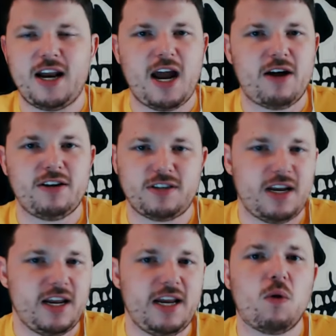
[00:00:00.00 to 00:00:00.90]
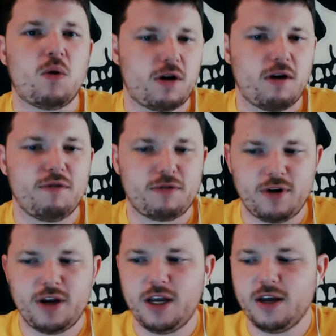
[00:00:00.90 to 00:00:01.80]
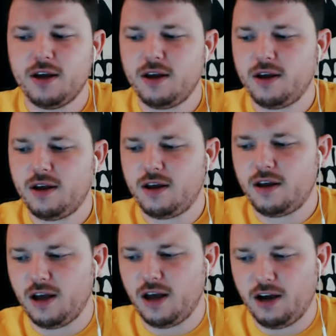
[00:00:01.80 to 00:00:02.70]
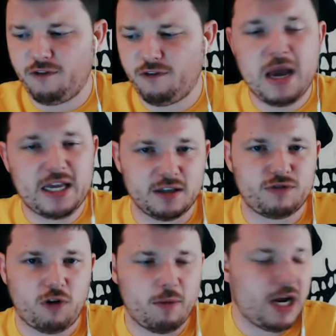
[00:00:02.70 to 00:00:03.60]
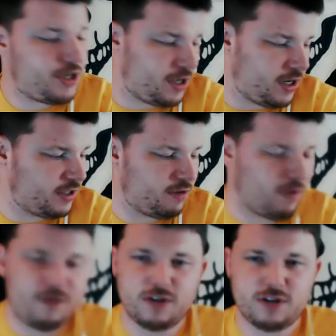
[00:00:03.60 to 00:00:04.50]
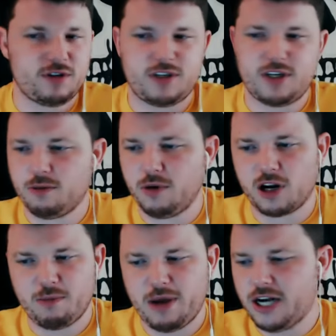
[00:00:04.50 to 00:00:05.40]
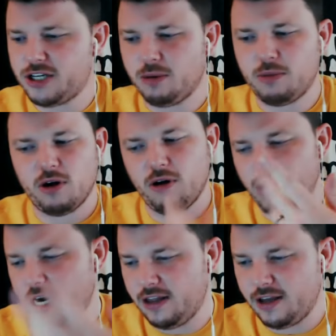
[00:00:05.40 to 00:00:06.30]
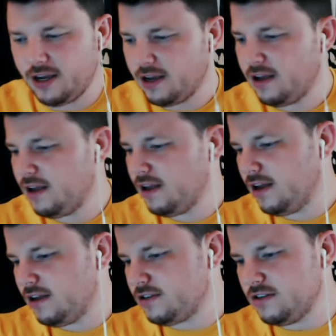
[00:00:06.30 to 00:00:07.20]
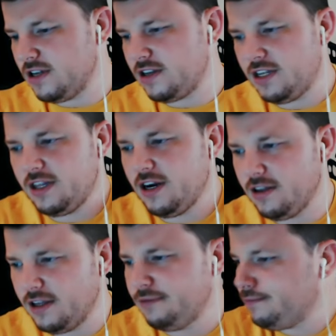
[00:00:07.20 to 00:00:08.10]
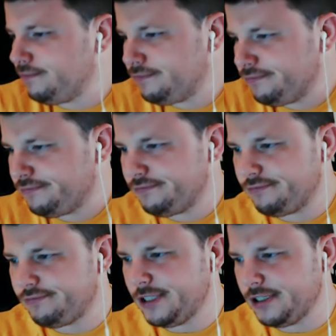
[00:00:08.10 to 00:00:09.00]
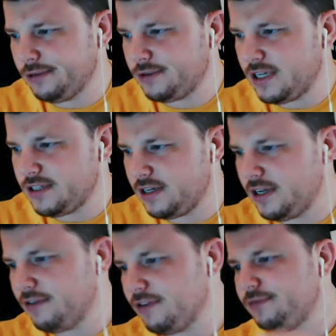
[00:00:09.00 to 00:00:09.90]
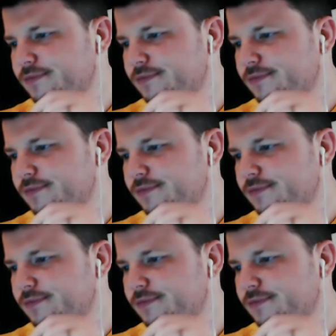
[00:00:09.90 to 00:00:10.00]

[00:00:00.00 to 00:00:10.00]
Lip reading: and Errants in any order of 3 make this formation. It doesn't reference a single book, a page number, or anything. So there's nothing in there that says anything different.